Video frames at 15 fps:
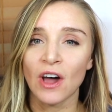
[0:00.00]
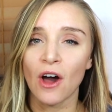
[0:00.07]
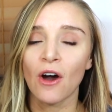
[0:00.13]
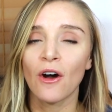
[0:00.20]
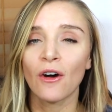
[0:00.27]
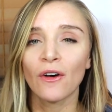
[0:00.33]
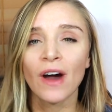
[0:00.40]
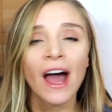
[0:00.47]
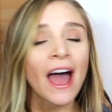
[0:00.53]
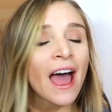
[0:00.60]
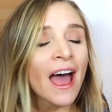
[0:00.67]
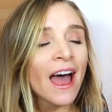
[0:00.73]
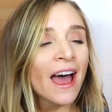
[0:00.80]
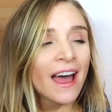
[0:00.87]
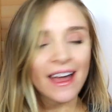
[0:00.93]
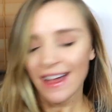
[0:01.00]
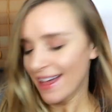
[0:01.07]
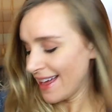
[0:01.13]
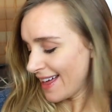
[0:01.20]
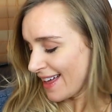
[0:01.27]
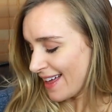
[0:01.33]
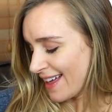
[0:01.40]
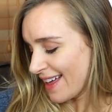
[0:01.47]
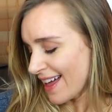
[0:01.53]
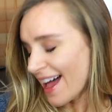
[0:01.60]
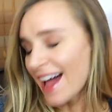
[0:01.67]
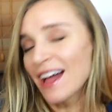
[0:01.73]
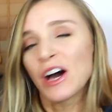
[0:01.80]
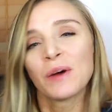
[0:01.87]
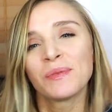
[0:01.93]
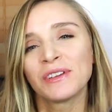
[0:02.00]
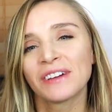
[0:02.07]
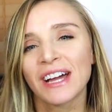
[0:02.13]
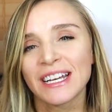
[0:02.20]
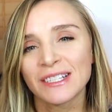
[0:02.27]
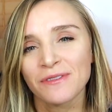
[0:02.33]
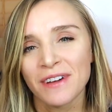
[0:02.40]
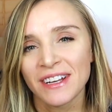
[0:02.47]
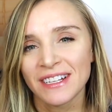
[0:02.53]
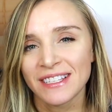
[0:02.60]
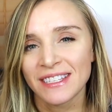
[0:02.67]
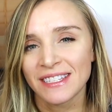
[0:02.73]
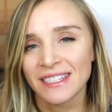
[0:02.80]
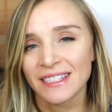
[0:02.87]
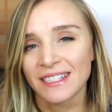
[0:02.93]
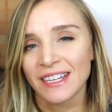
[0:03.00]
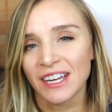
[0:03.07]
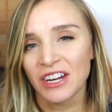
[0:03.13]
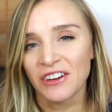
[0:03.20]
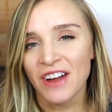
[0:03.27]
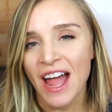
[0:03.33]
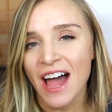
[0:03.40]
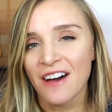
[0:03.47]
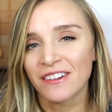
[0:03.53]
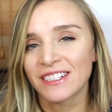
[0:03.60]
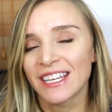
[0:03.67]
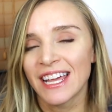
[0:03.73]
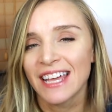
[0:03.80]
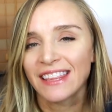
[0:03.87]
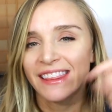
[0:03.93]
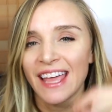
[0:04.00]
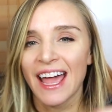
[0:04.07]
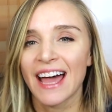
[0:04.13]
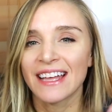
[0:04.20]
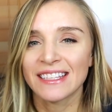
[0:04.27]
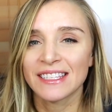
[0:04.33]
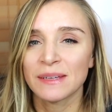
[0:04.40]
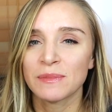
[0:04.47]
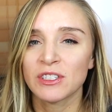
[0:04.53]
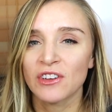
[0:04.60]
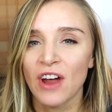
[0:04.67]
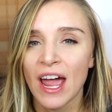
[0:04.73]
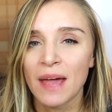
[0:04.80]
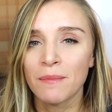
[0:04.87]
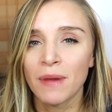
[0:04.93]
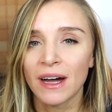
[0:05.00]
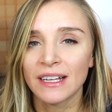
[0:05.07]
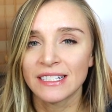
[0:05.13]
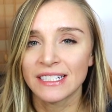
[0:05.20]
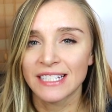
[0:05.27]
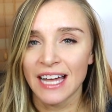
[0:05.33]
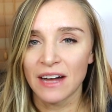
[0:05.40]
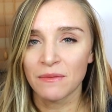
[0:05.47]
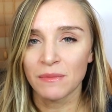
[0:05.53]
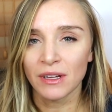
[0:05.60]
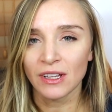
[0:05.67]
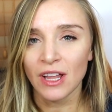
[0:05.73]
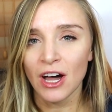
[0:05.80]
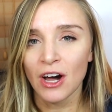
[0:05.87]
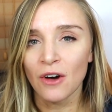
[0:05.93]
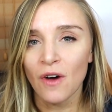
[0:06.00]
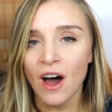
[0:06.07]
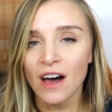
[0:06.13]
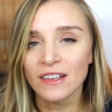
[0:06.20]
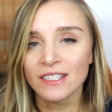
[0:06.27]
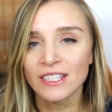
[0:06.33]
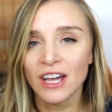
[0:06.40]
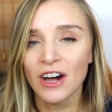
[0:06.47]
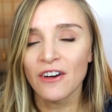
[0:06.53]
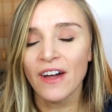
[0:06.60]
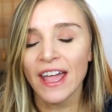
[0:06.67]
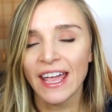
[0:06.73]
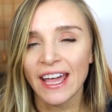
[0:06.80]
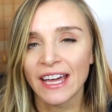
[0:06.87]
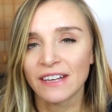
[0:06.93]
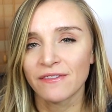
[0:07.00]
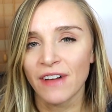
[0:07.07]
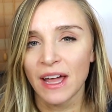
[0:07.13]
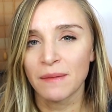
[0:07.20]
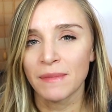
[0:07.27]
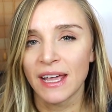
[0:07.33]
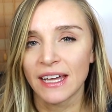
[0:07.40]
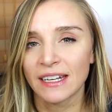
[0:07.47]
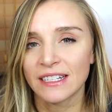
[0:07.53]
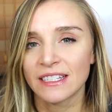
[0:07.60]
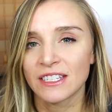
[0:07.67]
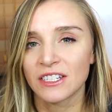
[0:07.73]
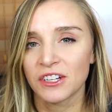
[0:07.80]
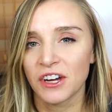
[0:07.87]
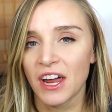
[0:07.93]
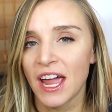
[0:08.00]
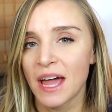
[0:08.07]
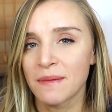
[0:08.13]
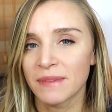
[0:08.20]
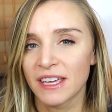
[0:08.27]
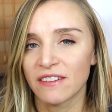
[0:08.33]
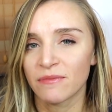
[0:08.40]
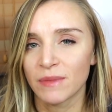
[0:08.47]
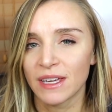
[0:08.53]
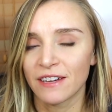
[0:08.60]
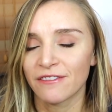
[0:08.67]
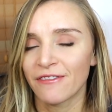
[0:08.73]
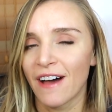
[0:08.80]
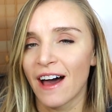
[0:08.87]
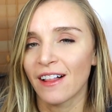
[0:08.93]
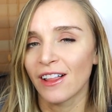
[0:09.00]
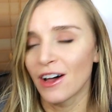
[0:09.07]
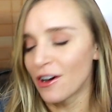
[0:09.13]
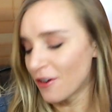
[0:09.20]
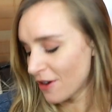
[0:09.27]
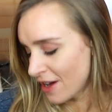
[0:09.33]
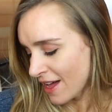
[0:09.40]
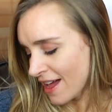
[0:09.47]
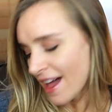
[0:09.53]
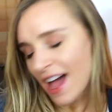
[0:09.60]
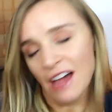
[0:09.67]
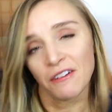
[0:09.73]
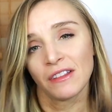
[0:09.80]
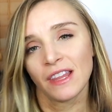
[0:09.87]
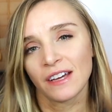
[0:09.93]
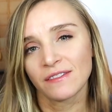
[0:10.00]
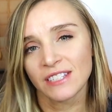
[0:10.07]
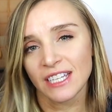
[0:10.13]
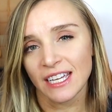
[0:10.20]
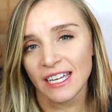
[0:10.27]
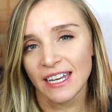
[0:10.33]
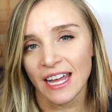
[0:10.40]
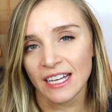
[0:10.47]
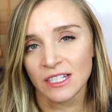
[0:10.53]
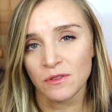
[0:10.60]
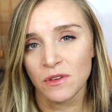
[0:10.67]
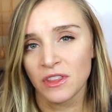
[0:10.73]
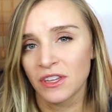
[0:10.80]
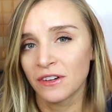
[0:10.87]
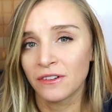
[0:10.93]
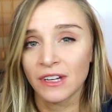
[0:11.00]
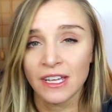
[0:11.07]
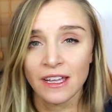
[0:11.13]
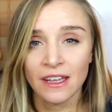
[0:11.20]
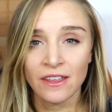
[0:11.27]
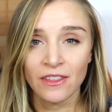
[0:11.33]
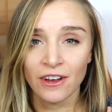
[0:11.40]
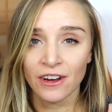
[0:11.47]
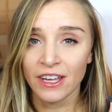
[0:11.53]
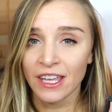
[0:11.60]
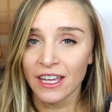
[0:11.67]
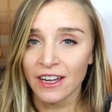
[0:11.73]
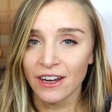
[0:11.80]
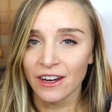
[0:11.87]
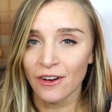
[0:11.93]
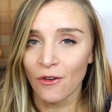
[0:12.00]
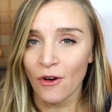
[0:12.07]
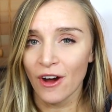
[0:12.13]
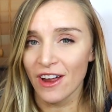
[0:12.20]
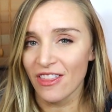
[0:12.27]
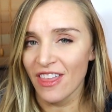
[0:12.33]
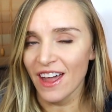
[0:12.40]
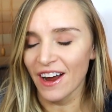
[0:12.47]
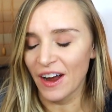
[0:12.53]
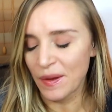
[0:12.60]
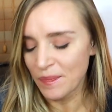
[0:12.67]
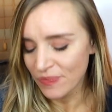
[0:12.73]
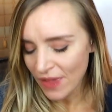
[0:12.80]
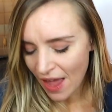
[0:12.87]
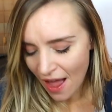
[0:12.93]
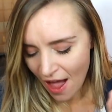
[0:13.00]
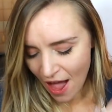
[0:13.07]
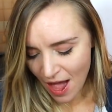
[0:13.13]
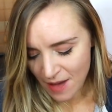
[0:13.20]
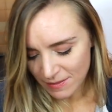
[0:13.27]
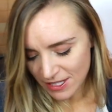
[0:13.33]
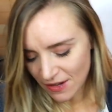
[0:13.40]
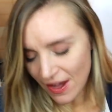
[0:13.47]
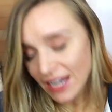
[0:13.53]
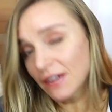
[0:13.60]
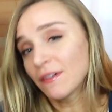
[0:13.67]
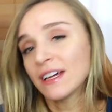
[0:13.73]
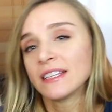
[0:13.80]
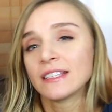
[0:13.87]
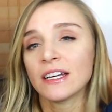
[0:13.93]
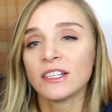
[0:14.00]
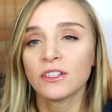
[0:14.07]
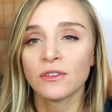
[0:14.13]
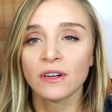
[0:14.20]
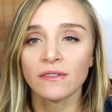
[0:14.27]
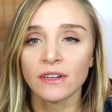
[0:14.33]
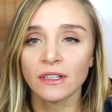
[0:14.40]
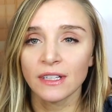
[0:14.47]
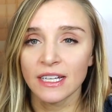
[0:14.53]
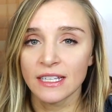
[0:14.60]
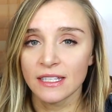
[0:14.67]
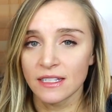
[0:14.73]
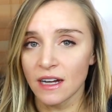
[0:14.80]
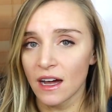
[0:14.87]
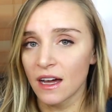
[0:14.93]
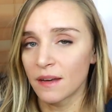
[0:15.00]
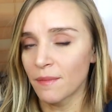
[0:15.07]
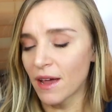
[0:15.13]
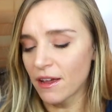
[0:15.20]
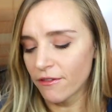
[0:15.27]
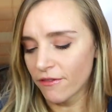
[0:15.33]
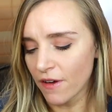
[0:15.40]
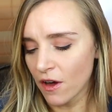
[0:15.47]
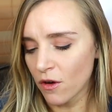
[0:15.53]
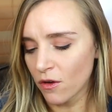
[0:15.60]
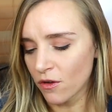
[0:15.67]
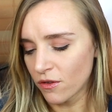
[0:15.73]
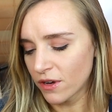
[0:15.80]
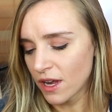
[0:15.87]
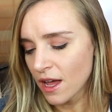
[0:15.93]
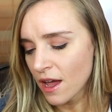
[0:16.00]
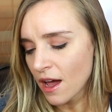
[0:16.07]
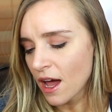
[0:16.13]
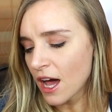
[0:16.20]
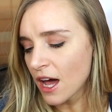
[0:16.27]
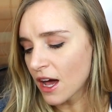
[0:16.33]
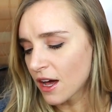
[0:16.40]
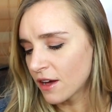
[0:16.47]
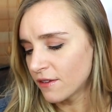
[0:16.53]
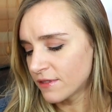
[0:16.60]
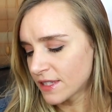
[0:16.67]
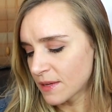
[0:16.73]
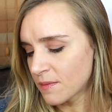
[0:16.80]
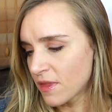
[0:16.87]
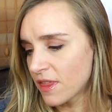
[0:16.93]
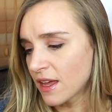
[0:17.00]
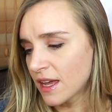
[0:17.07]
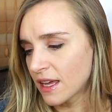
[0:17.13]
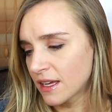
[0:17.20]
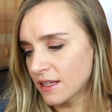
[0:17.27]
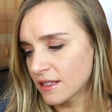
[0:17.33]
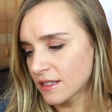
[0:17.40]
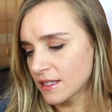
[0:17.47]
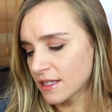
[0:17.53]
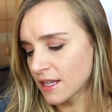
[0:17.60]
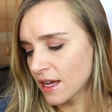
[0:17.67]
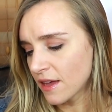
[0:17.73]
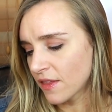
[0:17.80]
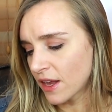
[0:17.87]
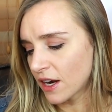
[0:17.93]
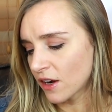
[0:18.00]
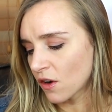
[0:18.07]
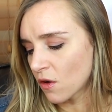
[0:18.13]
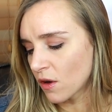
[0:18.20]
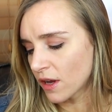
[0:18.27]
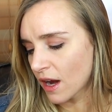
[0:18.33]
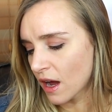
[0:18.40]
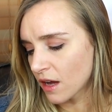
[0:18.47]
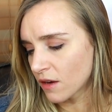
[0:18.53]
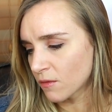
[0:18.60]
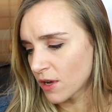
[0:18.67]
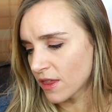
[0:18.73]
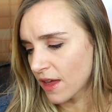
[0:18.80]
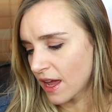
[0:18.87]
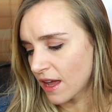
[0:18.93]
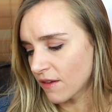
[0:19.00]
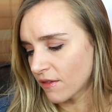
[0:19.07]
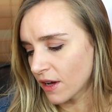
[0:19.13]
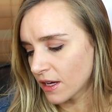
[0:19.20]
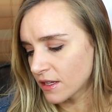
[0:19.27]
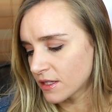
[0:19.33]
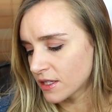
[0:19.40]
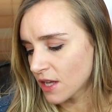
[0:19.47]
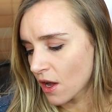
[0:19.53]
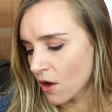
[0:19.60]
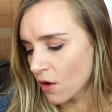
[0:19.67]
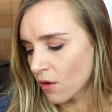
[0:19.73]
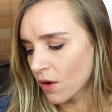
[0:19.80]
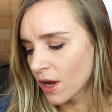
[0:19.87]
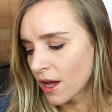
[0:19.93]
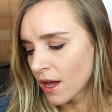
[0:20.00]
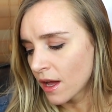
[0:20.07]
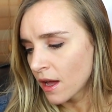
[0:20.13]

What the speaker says: so I hope you guys want to stick around, hit that subscribe button down below also, and find me on Instagram, give me a follow. I would love to connect with you either here or there. So anyways, I do have a list on my phone of some things that are going on with Ava, so